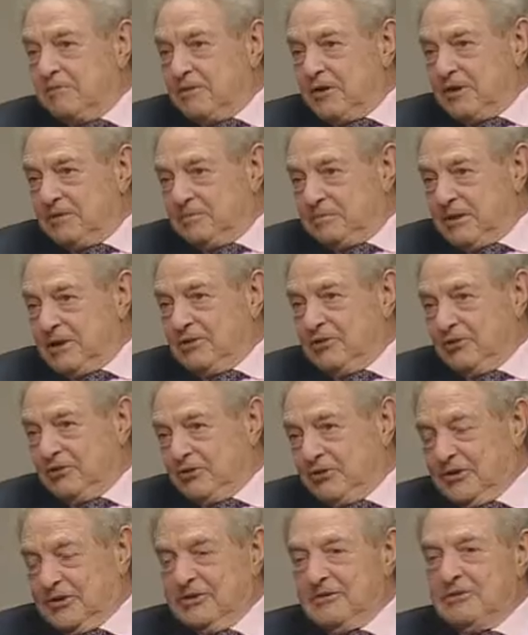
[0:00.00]
one
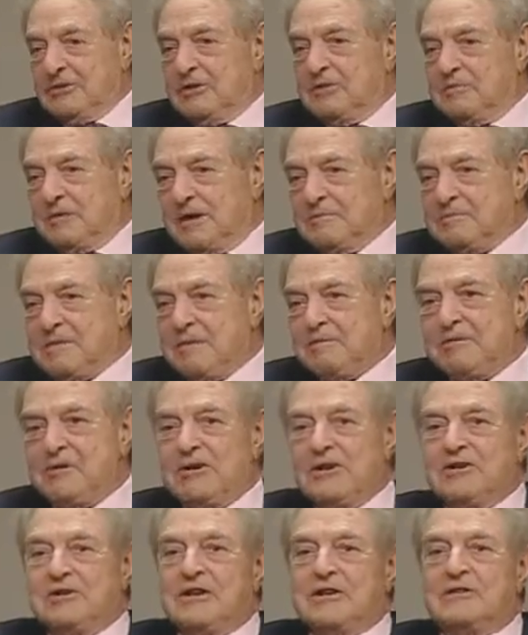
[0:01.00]
because sure. uh, you know my
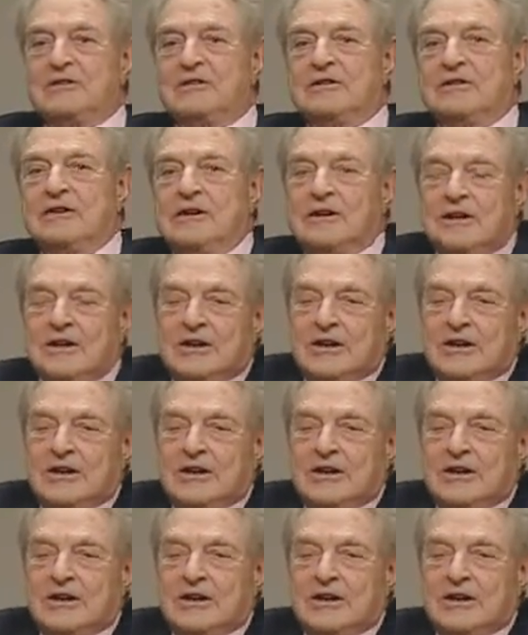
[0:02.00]
memory doesn't.